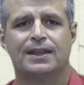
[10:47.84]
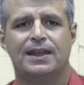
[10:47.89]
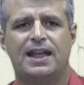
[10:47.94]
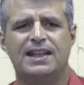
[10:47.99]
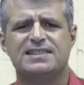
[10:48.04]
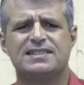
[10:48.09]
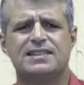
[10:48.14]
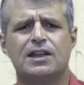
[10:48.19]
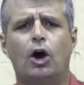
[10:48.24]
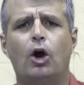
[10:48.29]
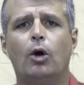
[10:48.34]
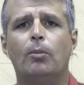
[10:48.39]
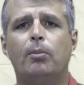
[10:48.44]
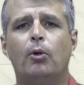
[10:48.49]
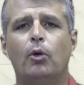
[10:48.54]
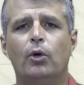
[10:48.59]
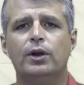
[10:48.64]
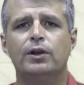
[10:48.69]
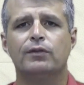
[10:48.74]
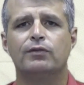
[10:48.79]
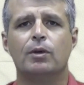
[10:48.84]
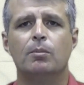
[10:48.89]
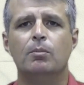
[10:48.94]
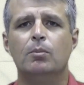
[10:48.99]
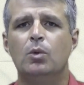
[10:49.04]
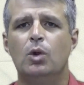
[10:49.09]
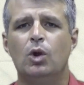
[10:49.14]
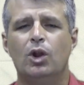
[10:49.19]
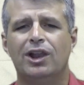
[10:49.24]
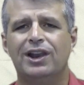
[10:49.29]
That's the whole point of the
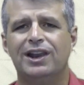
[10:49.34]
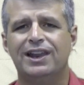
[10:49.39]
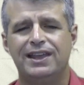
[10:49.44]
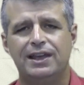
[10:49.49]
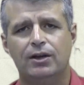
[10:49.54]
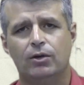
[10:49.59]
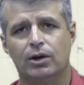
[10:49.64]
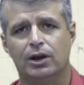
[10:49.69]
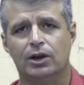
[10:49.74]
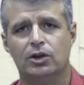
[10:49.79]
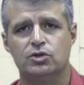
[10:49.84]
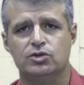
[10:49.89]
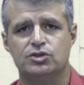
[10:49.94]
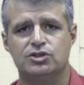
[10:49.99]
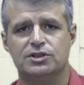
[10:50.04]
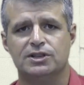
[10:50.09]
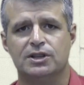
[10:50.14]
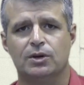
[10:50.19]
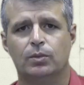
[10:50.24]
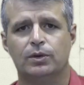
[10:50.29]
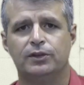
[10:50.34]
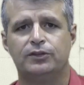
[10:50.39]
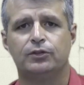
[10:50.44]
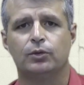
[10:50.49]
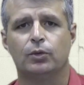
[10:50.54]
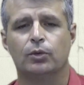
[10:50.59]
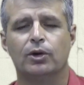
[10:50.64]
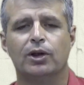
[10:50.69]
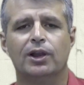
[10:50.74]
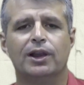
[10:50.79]
Müller-Lyer illusion that we
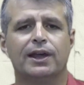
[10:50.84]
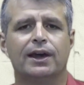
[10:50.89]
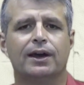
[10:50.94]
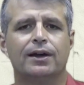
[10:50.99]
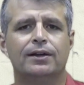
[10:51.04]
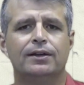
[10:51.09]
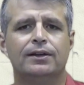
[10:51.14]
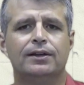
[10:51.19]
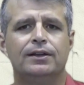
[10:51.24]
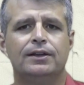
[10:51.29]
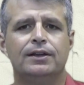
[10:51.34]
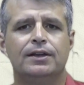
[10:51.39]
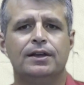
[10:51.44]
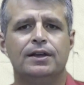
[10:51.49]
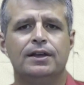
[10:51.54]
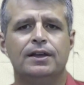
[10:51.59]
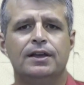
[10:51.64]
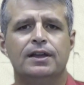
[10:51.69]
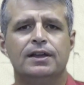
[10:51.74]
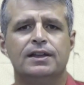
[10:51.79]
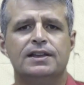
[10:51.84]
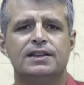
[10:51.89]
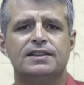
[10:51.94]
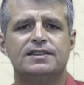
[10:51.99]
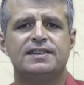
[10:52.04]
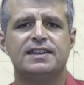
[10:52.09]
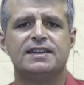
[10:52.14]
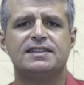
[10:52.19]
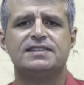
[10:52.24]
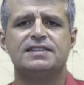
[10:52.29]
saw earlier.
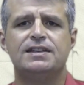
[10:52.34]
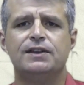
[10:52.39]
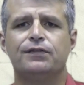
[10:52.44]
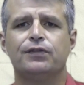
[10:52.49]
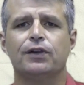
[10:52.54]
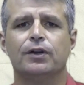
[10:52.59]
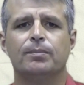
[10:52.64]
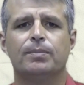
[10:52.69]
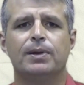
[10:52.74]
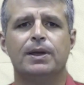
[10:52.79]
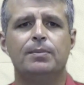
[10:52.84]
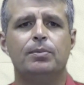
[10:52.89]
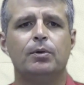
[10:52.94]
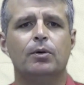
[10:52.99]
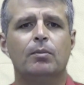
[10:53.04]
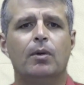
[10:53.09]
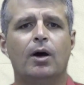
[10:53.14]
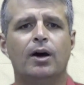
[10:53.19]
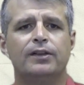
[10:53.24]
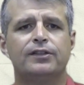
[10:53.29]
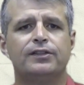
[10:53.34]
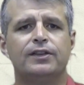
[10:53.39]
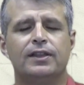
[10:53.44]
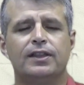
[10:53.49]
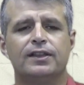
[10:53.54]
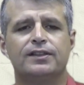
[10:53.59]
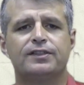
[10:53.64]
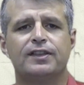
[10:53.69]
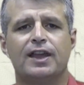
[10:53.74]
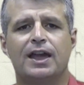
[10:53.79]
6 different people might see
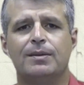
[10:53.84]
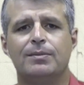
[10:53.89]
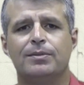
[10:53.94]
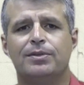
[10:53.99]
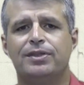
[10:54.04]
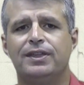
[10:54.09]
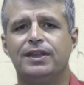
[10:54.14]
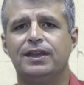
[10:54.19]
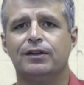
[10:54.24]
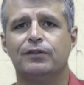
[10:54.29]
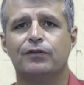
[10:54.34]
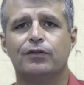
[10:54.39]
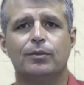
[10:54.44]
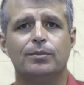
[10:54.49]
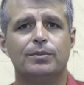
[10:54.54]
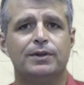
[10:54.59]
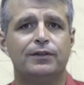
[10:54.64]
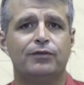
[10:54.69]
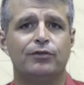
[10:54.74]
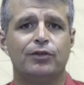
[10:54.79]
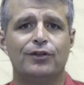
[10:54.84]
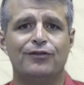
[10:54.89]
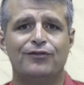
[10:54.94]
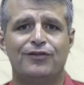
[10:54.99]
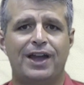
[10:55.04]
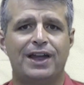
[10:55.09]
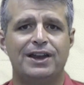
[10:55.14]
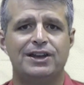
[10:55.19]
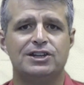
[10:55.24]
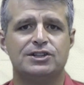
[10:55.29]
the same thing from different
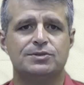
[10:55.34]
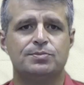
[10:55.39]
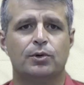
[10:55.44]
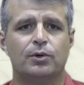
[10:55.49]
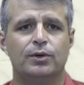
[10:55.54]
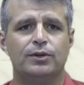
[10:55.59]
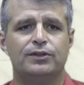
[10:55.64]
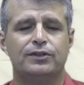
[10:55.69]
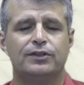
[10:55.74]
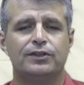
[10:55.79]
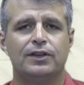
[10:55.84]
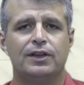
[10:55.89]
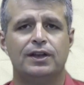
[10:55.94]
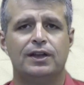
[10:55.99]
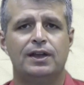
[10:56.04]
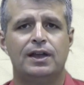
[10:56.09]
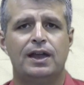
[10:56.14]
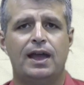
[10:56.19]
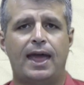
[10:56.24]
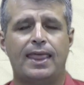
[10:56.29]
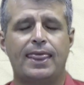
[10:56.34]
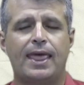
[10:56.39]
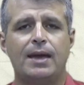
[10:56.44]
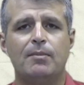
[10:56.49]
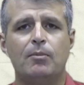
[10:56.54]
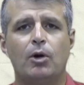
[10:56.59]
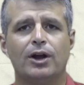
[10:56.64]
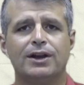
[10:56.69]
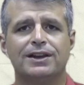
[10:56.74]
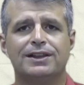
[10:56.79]
vantage points, and they
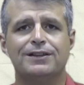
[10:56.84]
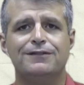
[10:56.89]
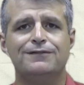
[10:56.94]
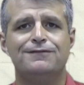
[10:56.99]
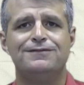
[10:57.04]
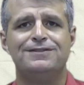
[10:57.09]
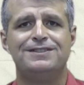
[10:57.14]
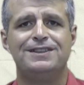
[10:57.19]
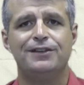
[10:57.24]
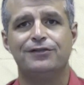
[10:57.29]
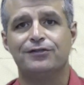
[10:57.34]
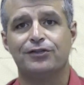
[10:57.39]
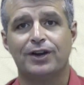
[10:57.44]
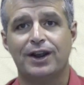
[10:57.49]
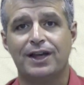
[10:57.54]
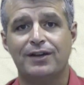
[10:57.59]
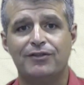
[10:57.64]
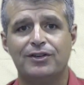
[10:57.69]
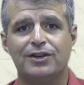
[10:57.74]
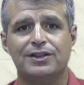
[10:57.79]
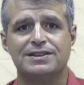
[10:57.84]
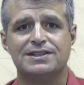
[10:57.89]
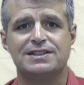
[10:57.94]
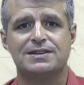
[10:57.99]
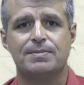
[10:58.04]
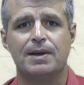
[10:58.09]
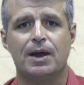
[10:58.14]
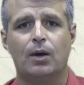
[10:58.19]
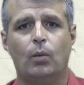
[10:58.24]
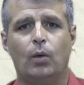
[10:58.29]
might give different evidence
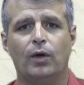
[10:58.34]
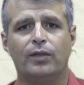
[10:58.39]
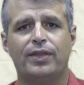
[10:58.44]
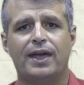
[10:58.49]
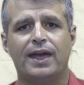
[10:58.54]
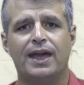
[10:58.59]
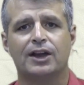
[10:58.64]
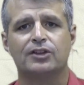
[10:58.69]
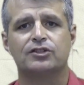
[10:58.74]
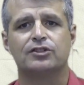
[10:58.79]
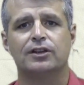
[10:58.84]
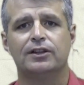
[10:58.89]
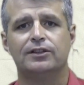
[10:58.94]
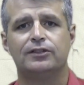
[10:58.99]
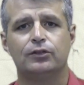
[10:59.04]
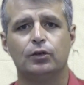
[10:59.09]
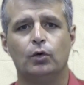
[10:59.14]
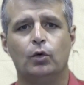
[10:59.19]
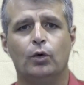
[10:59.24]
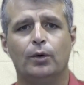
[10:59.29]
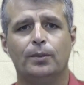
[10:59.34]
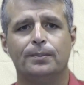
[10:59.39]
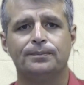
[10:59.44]
about what they actually saw.